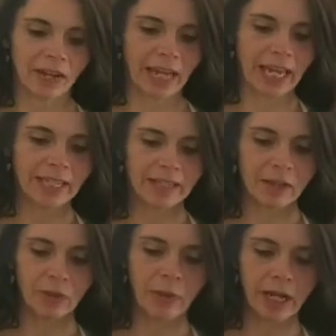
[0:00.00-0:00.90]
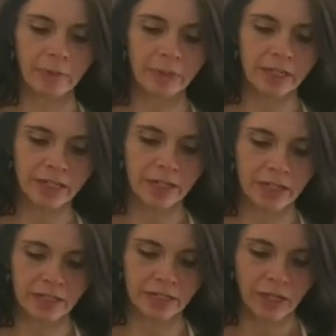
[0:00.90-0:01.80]
Okay, so I'm going to
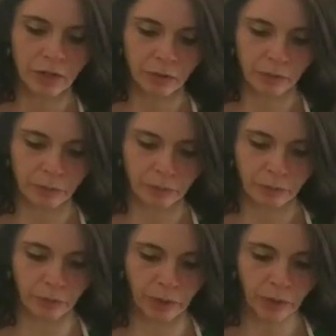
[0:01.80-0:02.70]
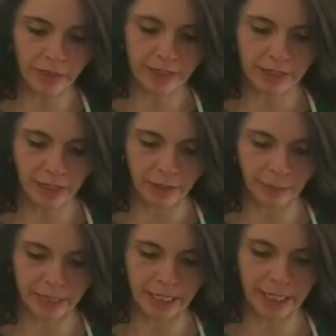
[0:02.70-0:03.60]
just roll this
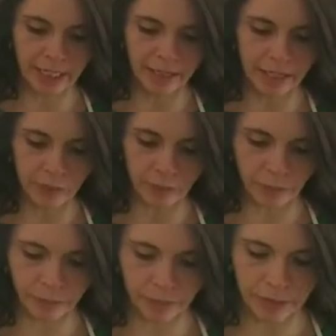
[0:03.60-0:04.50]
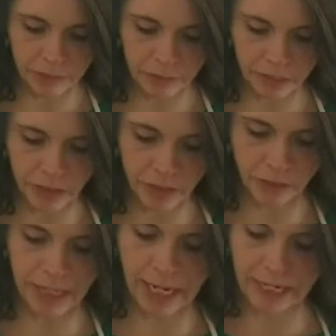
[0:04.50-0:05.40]
up, and again, that's why we wanted to make sure
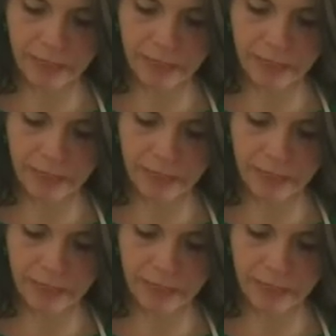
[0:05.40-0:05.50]
we had